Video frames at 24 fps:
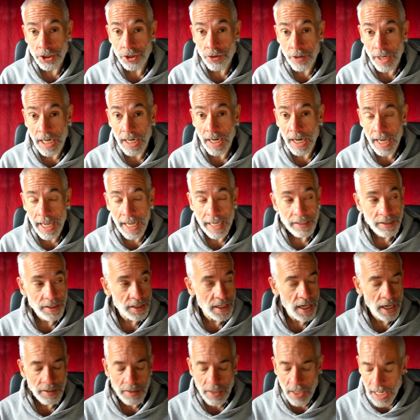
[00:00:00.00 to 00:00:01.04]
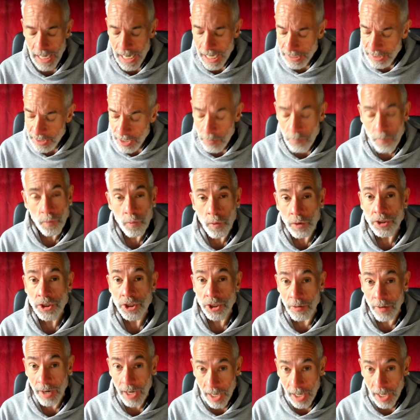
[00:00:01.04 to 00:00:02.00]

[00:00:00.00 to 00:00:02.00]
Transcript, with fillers: drink less, I was like, I don't want to.